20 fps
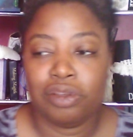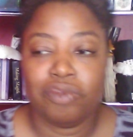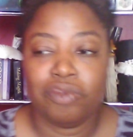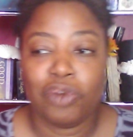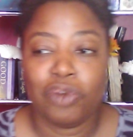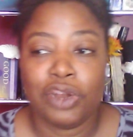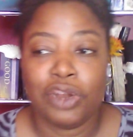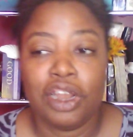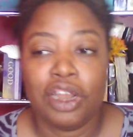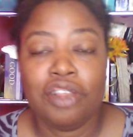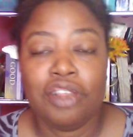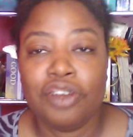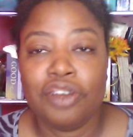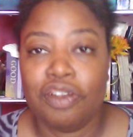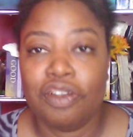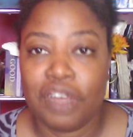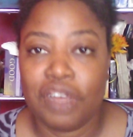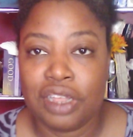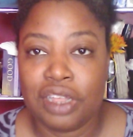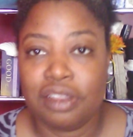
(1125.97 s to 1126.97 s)
for another
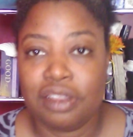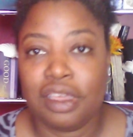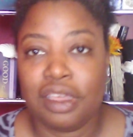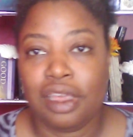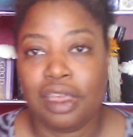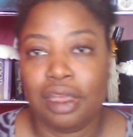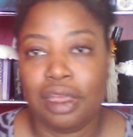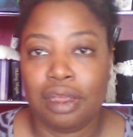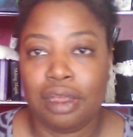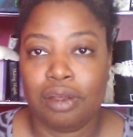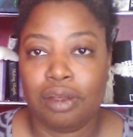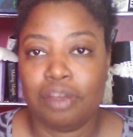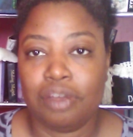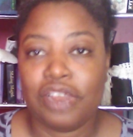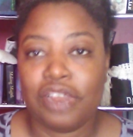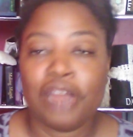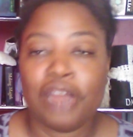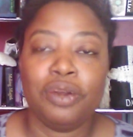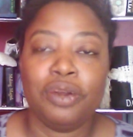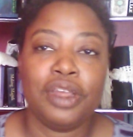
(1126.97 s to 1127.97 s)
event, a
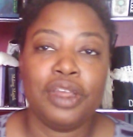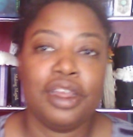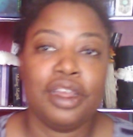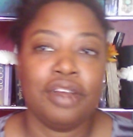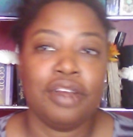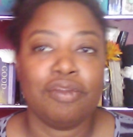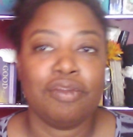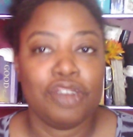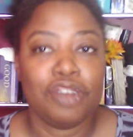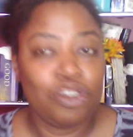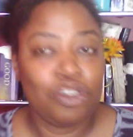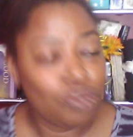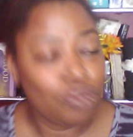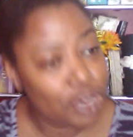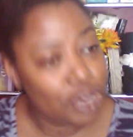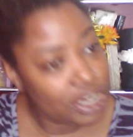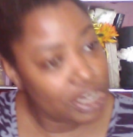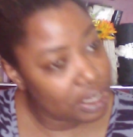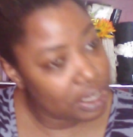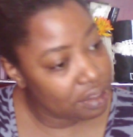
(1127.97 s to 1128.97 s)
shadow care
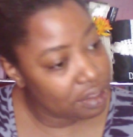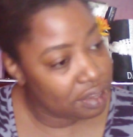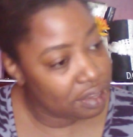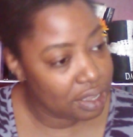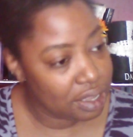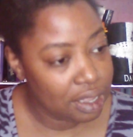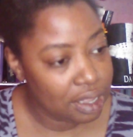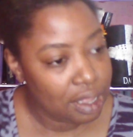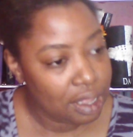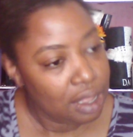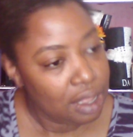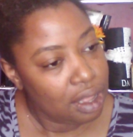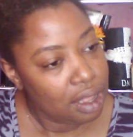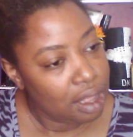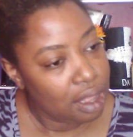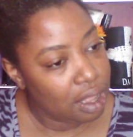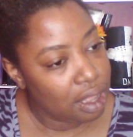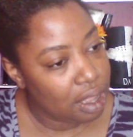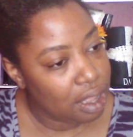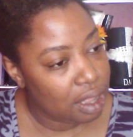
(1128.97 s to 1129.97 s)
retreat.
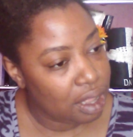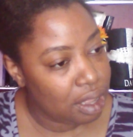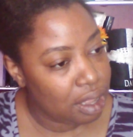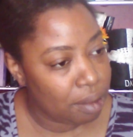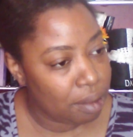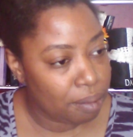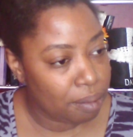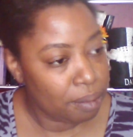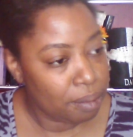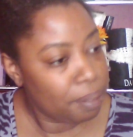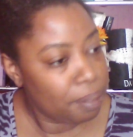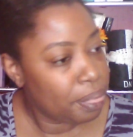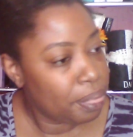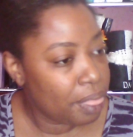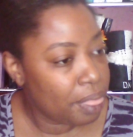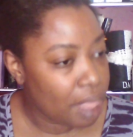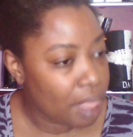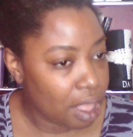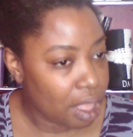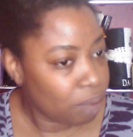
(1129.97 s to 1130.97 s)

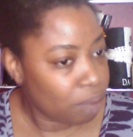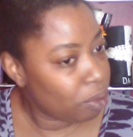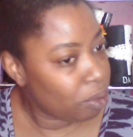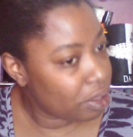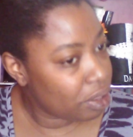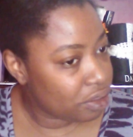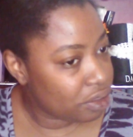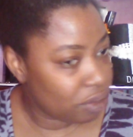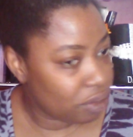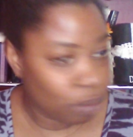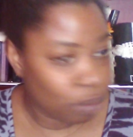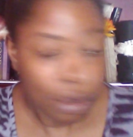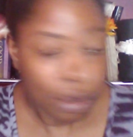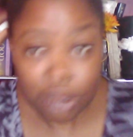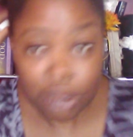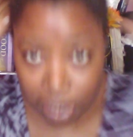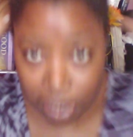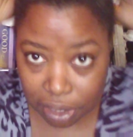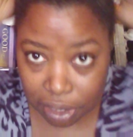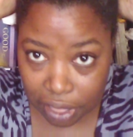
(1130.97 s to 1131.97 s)
I was
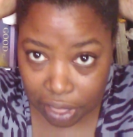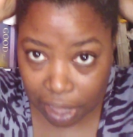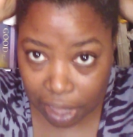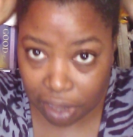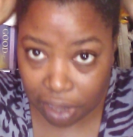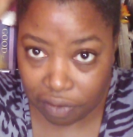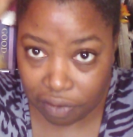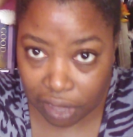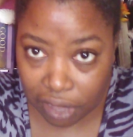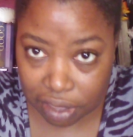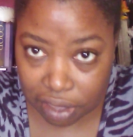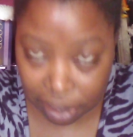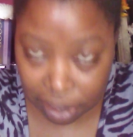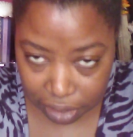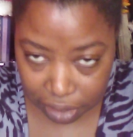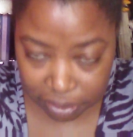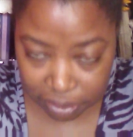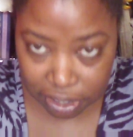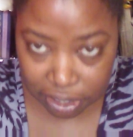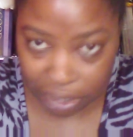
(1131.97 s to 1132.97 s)
working that event, I
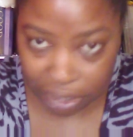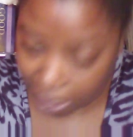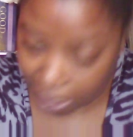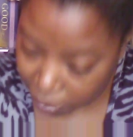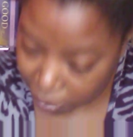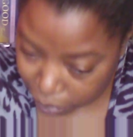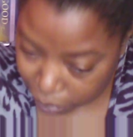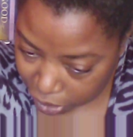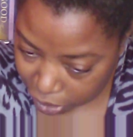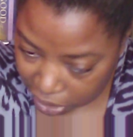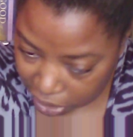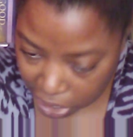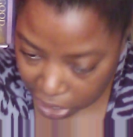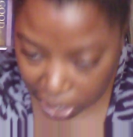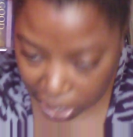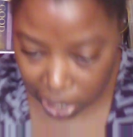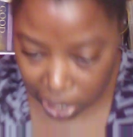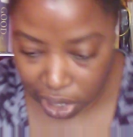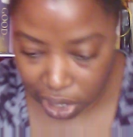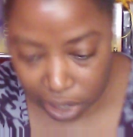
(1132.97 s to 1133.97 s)
still am, but
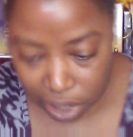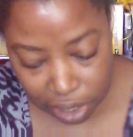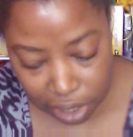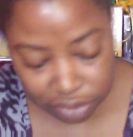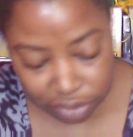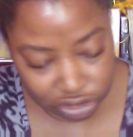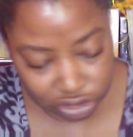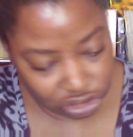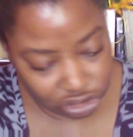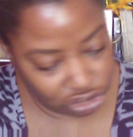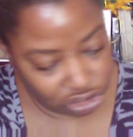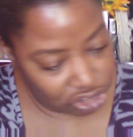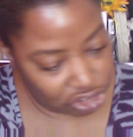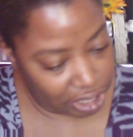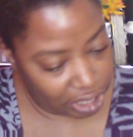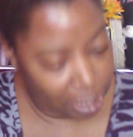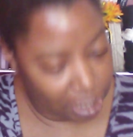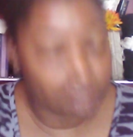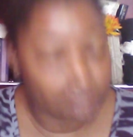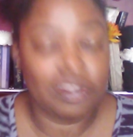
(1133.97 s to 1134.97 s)
as just
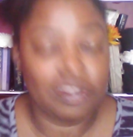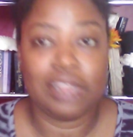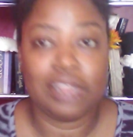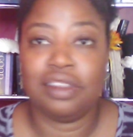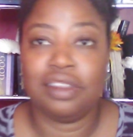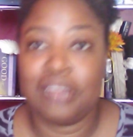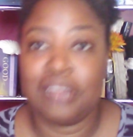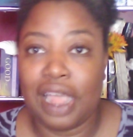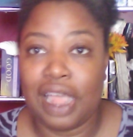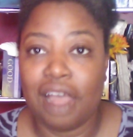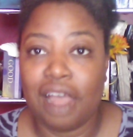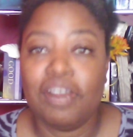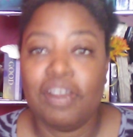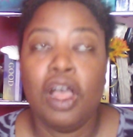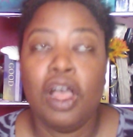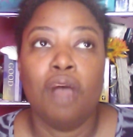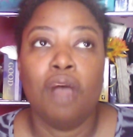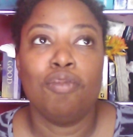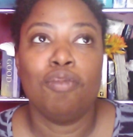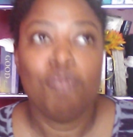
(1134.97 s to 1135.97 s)
like event staff,
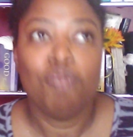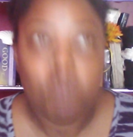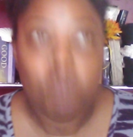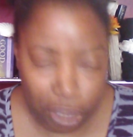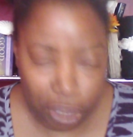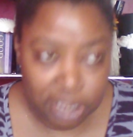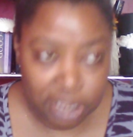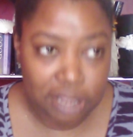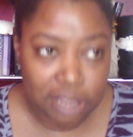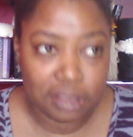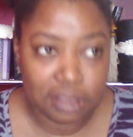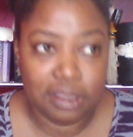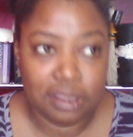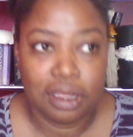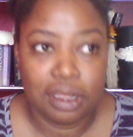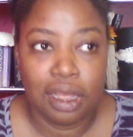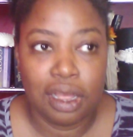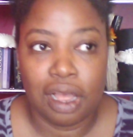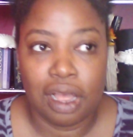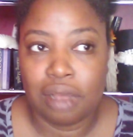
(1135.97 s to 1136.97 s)
but
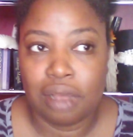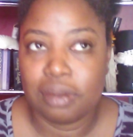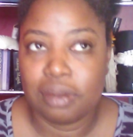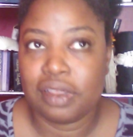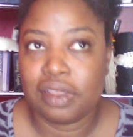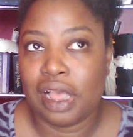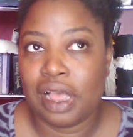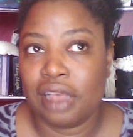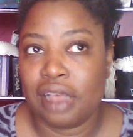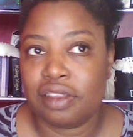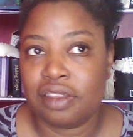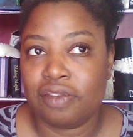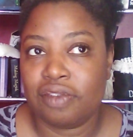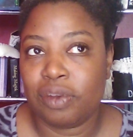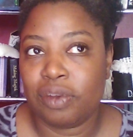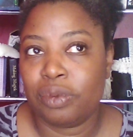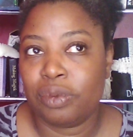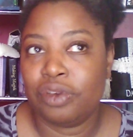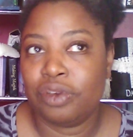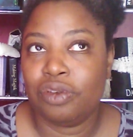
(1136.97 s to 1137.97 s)
I was asked if I
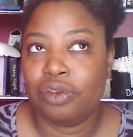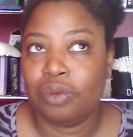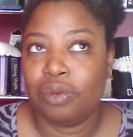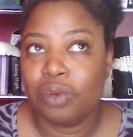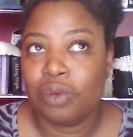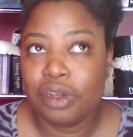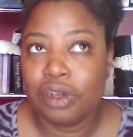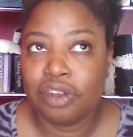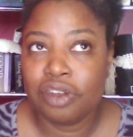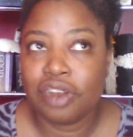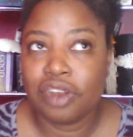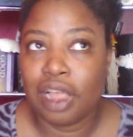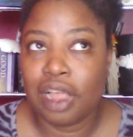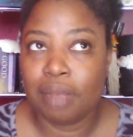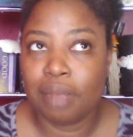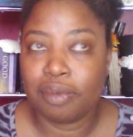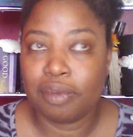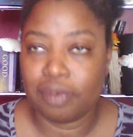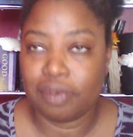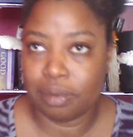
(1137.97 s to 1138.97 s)
want to do a
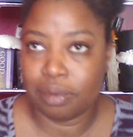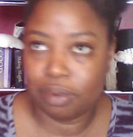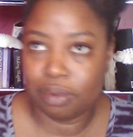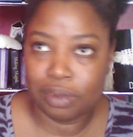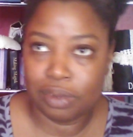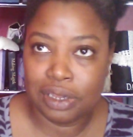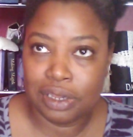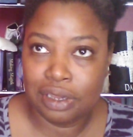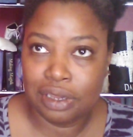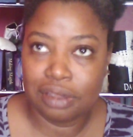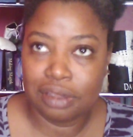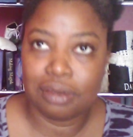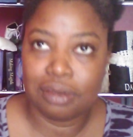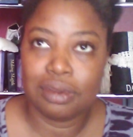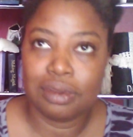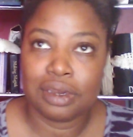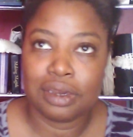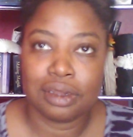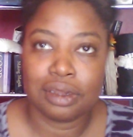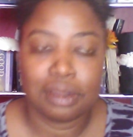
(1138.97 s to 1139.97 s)
workshop, willing to,
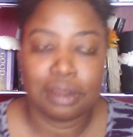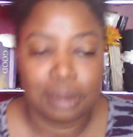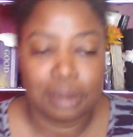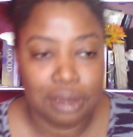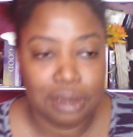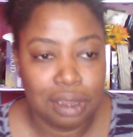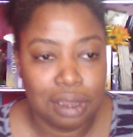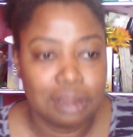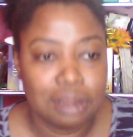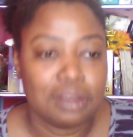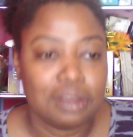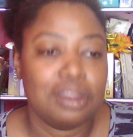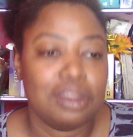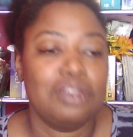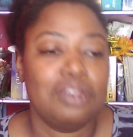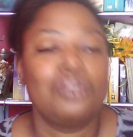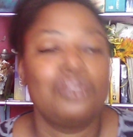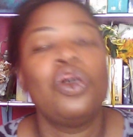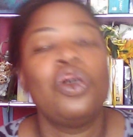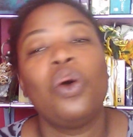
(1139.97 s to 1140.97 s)
and I said yes, and
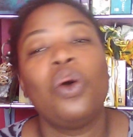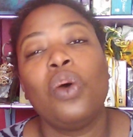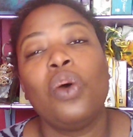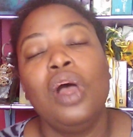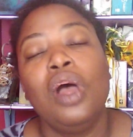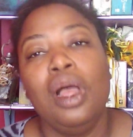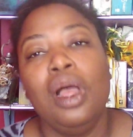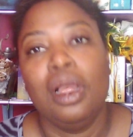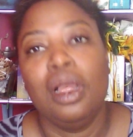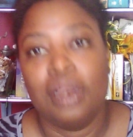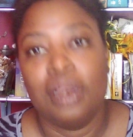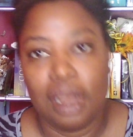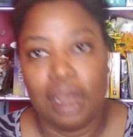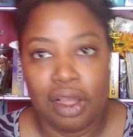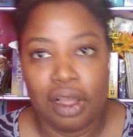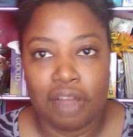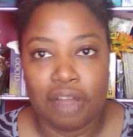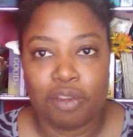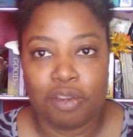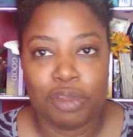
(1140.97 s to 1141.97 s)
so now
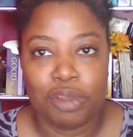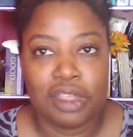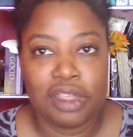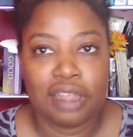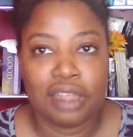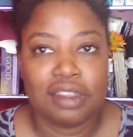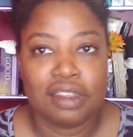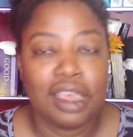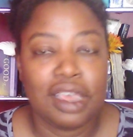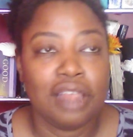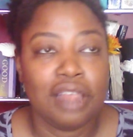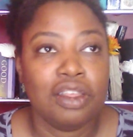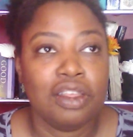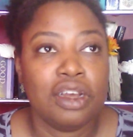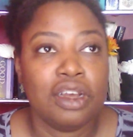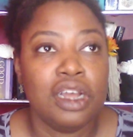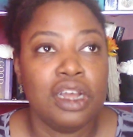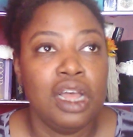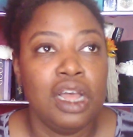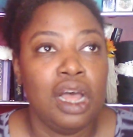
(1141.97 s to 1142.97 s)
I have to put that
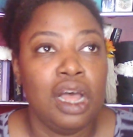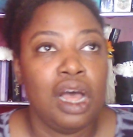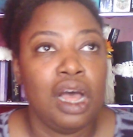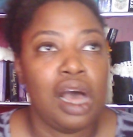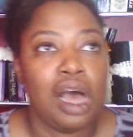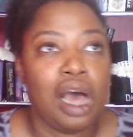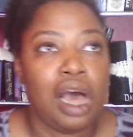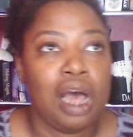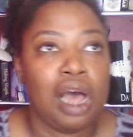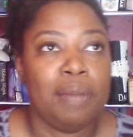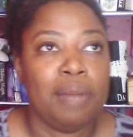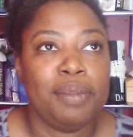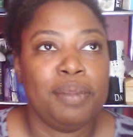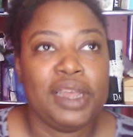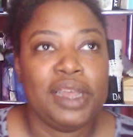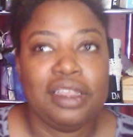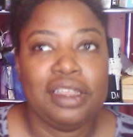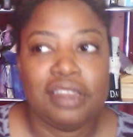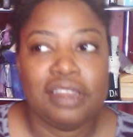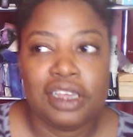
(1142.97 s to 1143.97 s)
together. I'm
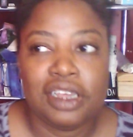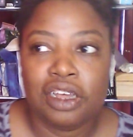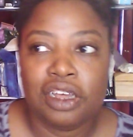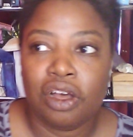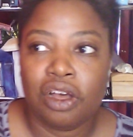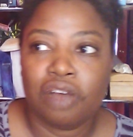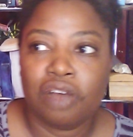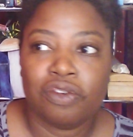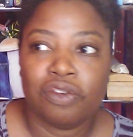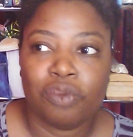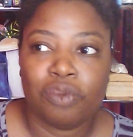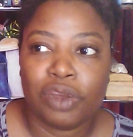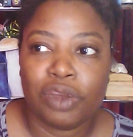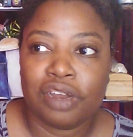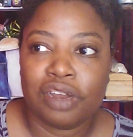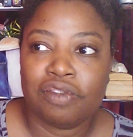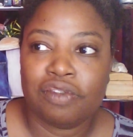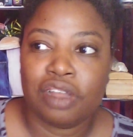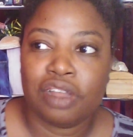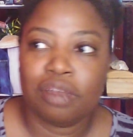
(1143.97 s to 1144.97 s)
basing it off of what
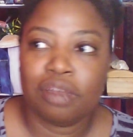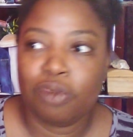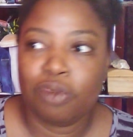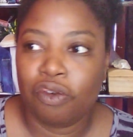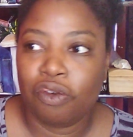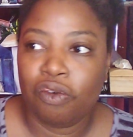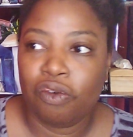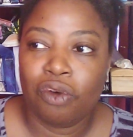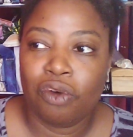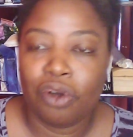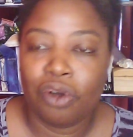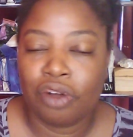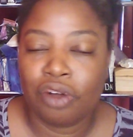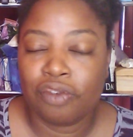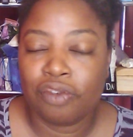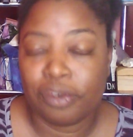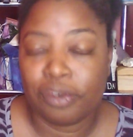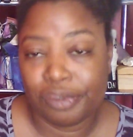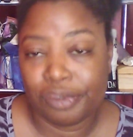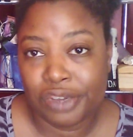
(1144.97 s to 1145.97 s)
I've done before
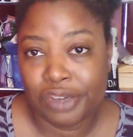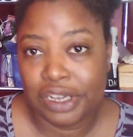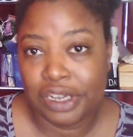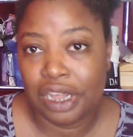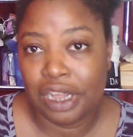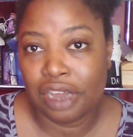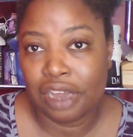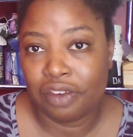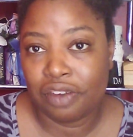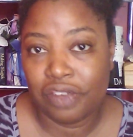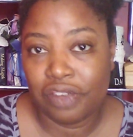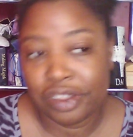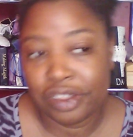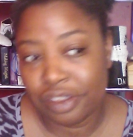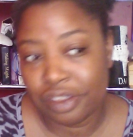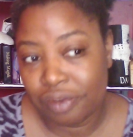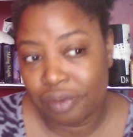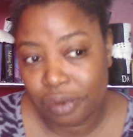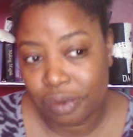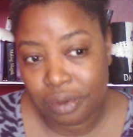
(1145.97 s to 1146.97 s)
for free at a
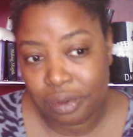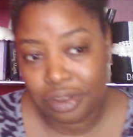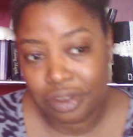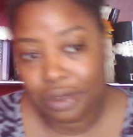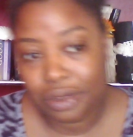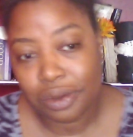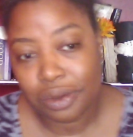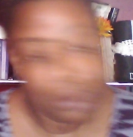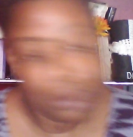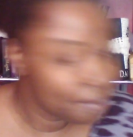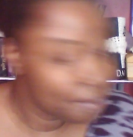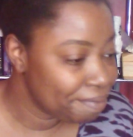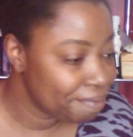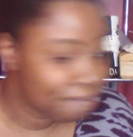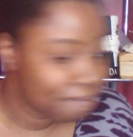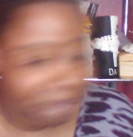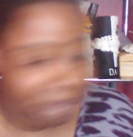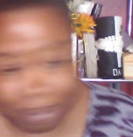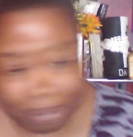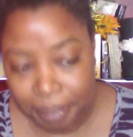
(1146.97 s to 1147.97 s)
festival, so,
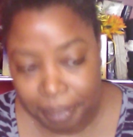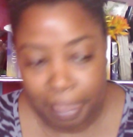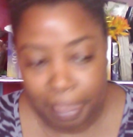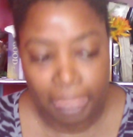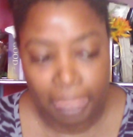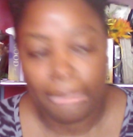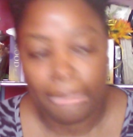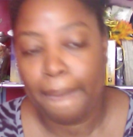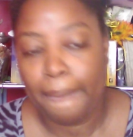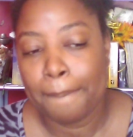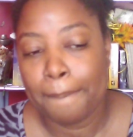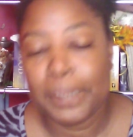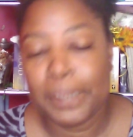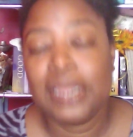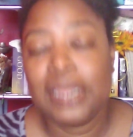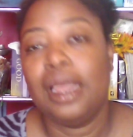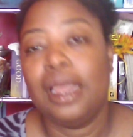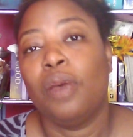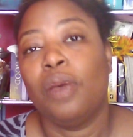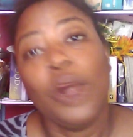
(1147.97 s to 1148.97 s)
but
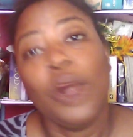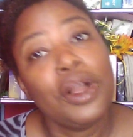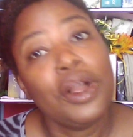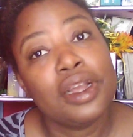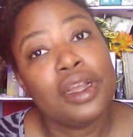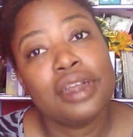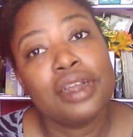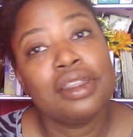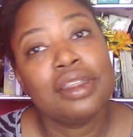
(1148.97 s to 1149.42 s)
yeah, work